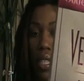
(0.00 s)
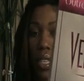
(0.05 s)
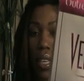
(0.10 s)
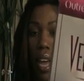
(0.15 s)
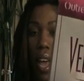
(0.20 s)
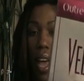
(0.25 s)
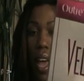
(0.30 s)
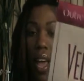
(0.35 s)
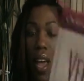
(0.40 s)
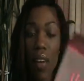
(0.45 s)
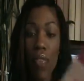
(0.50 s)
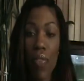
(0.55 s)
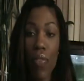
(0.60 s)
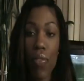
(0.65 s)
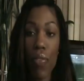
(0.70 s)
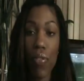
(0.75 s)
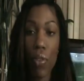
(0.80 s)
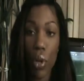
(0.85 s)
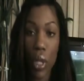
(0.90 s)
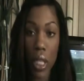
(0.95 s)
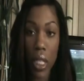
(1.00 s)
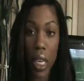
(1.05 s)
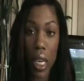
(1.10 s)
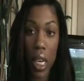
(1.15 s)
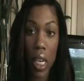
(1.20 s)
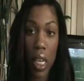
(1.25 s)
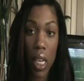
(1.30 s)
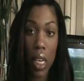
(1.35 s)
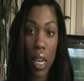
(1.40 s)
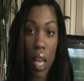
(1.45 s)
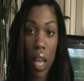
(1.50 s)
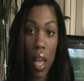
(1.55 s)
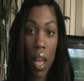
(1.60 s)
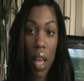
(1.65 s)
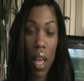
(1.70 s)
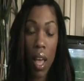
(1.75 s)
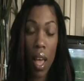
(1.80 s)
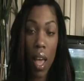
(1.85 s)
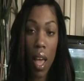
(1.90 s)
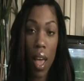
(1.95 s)
And I have 14
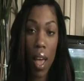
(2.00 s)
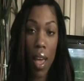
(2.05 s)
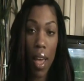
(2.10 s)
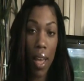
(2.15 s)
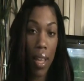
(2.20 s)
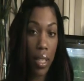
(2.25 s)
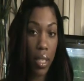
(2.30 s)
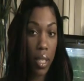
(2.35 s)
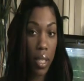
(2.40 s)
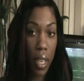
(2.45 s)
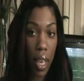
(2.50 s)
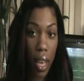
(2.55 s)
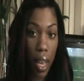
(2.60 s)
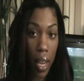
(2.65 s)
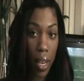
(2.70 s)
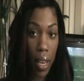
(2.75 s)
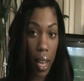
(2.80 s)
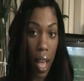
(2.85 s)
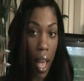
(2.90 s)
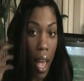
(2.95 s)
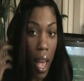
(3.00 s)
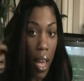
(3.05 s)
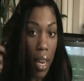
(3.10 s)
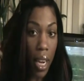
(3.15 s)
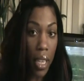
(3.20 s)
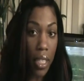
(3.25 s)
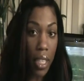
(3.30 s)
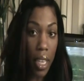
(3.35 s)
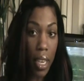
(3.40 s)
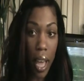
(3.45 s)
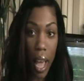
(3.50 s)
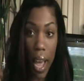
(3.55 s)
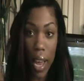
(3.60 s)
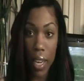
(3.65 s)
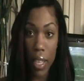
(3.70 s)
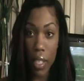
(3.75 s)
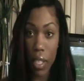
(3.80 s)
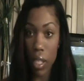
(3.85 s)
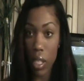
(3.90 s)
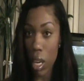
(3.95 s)
and 10. And I did
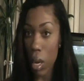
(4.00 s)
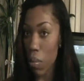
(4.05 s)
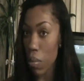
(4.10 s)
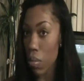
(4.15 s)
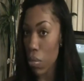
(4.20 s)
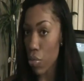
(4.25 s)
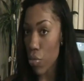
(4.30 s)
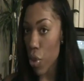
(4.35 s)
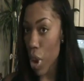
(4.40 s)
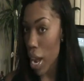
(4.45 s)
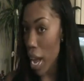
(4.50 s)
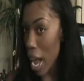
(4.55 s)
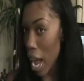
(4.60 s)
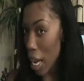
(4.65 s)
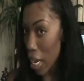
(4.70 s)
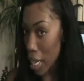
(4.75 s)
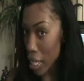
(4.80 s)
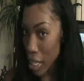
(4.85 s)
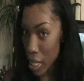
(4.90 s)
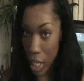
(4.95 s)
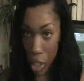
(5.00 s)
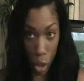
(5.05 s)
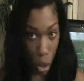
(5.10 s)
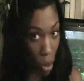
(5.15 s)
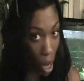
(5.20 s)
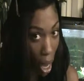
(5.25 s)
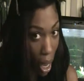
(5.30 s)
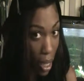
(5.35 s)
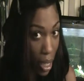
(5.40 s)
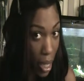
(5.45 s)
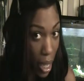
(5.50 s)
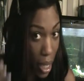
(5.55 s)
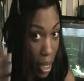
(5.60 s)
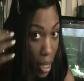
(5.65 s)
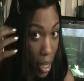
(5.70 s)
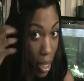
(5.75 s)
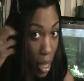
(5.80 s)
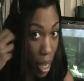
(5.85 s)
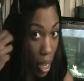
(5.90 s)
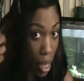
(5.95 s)
add some red highlights, as you guys can
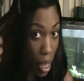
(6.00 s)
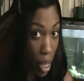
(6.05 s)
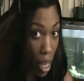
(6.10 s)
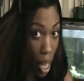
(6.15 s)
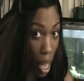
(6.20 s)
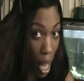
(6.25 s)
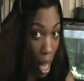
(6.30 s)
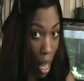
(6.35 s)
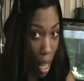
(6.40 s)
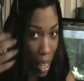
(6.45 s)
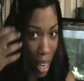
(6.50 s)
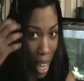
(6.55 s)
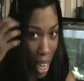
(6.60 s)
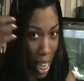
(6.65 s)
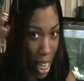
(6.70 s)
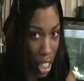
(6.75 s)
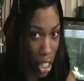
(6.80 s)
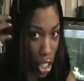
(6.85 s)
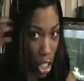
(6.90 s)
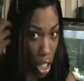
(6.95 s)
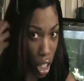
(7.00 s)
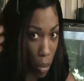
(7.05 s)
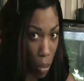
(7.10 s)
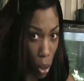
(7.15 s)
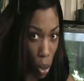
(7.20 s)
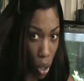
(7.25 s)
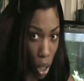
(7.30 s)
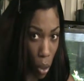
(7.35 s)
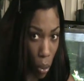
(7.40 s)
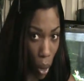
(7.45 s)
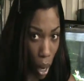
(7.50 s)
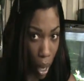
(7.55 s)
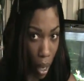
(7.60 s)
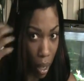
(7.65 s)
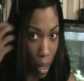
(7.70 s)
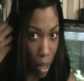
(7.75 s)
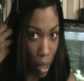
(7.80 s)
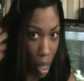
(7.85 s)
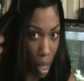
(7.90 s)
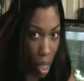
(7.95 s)
see. And that here is just Milky Way.
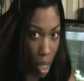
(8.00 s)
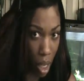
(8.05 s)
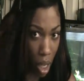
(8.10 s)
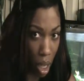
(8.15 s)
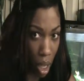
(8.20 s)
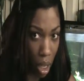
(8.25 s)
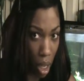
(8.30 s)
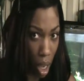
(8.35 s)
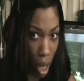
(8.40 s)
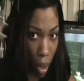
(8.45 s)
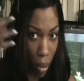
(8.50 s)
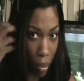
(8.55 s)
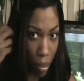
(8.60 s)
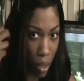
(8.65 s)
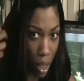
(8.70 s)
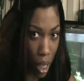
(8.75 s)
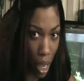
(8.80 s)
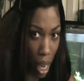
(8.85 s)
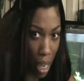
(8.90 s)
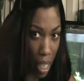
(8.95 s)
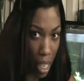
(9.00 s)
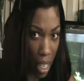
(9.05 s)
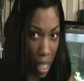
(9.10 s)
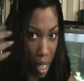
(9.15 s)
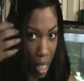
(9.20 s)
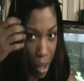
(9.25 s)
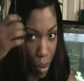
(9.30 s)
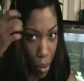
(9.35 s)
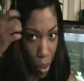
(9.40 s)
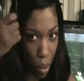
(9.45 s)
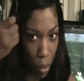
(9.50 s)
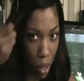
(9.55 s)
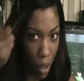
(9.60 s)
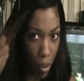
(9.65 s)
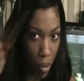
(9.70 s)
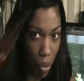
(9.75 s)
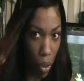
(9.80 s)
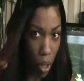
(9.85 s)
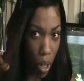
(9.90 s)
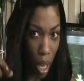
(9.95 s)
Because, yeah, I didn't need Remy
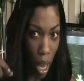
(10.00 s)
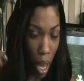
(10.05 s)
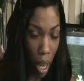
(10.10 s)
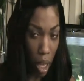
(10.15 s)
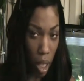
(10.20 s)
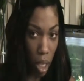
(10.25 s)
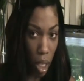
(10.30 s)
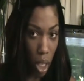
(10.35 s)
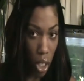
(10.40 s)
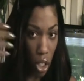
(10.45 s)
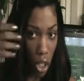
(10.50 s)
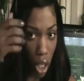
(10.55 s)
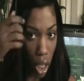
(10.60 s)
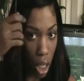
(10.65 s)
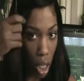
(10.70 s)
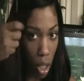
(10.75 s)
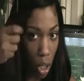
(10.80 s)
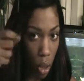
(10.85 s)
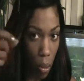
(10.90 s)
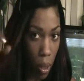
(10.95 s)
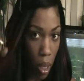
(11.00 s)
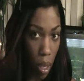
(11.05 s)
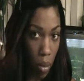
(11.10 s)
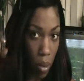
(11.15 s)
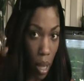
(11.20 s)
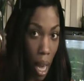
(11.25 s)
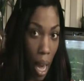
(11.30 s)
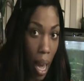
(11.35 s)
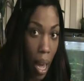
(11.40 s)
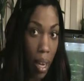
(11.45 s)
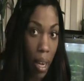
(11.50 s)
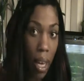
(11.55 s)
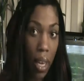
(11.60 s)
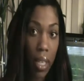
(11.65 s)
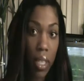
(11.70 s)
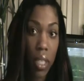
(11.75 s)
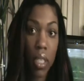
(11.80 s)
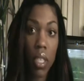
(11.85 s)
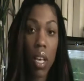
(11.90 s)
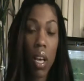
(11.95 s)
for that. It's just a little bit of the
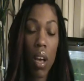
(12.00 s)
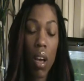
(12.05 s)
highlights.